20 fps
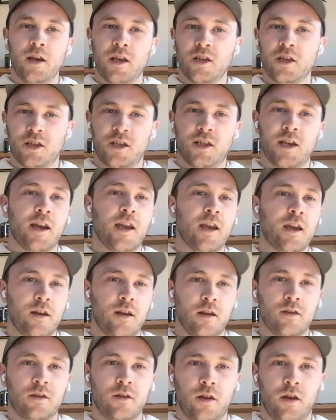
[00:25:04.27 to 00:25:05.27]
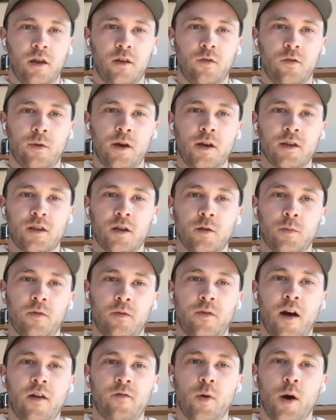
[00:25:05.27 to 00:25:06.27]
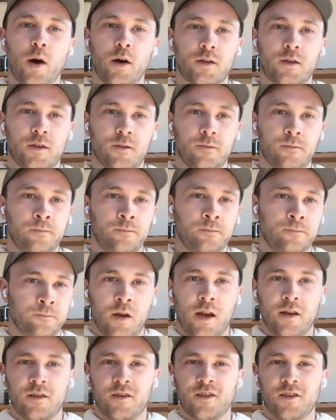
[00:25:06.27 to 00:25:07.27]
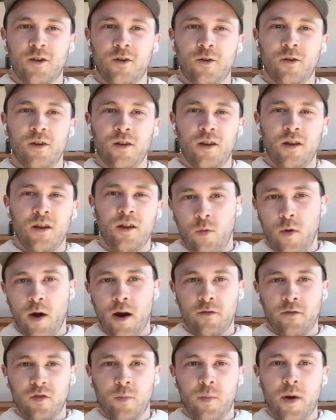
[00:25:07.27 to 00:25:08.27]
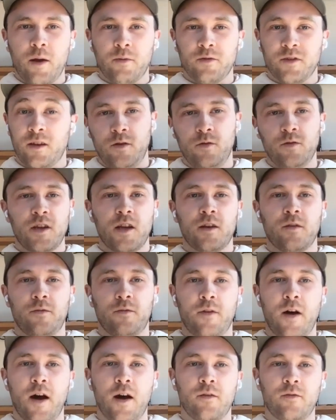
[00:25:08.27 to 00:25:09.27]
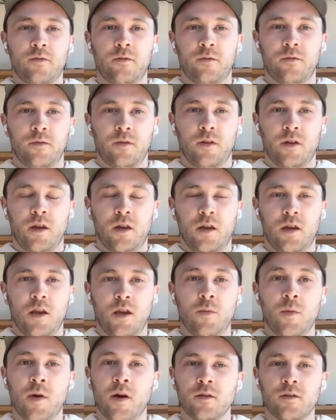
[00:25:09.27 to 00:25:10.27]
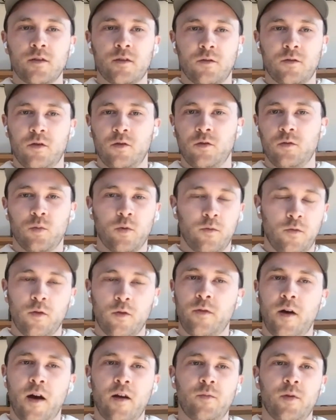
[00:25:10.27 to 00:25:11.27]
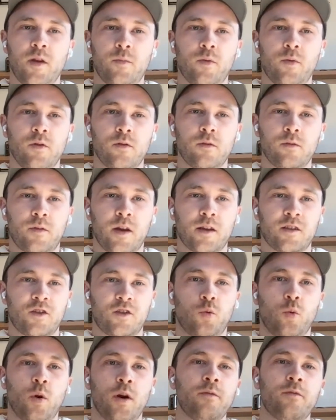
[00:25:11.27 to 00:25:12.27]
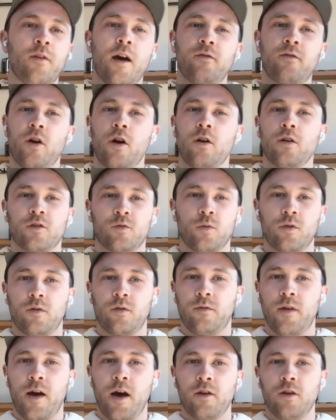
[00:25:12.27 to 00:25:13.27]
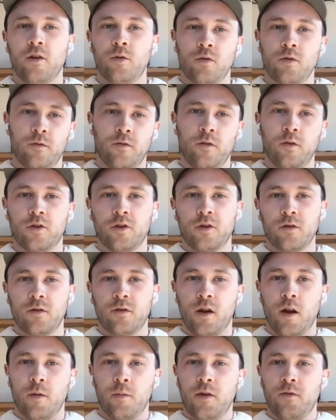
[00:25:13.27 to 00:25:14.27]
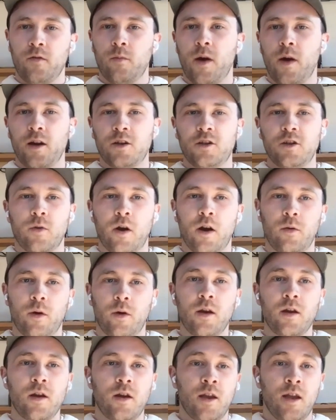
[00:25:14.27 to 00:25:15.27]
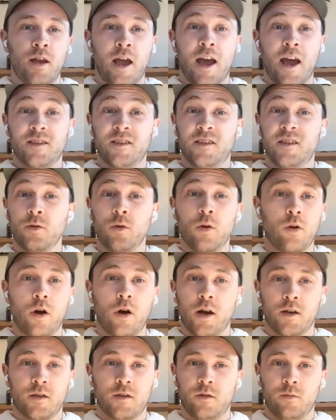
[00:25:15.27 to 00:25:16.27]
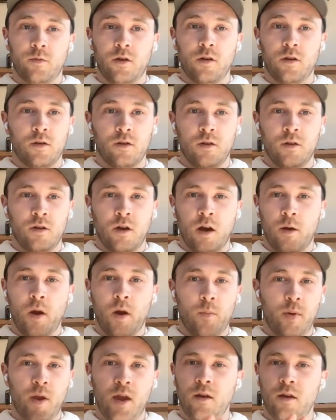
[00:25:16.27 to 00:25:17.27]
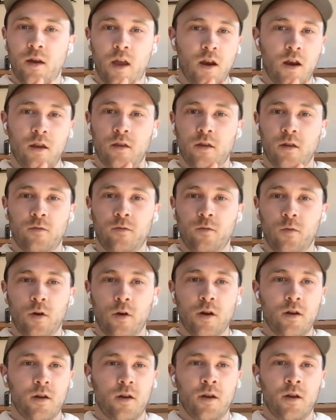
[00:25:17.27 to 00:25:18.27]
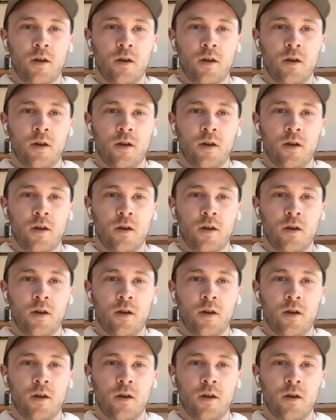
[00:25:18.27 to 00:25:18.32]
each ticket into the giveaway is going to be $5. And so right off the bat, it's like you send 5 emails, you refer 5 people, that's $25 worth of value in the future that I'm giving back to you right away. Has zero cost to me. I'm not paying anything for it,